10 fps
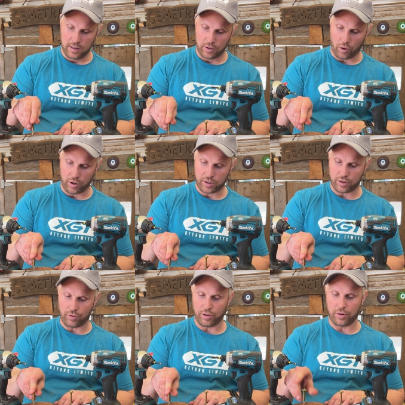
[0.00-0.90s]
torque
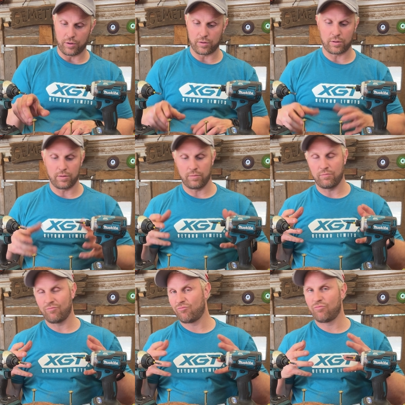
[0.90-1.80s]
screws
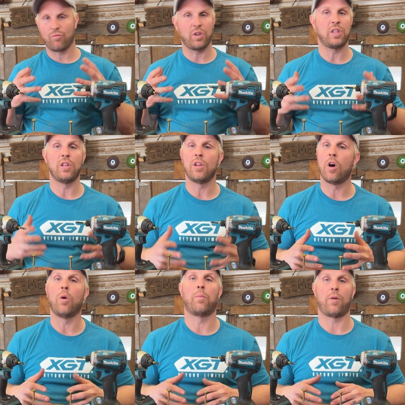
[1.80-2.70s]
with
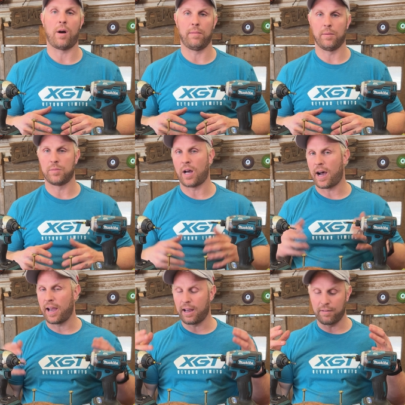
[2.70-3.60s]
no problems.
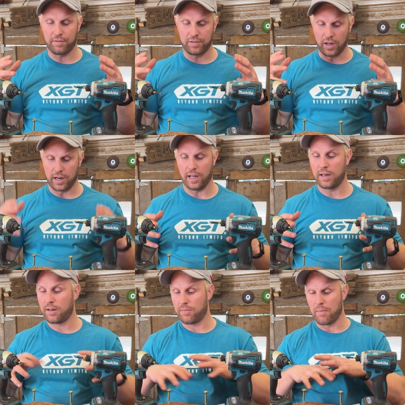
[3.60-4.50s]
I have done
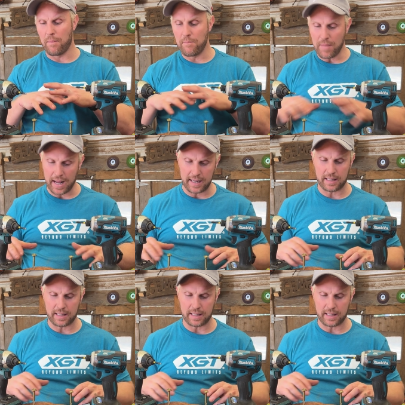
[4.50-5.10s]
it many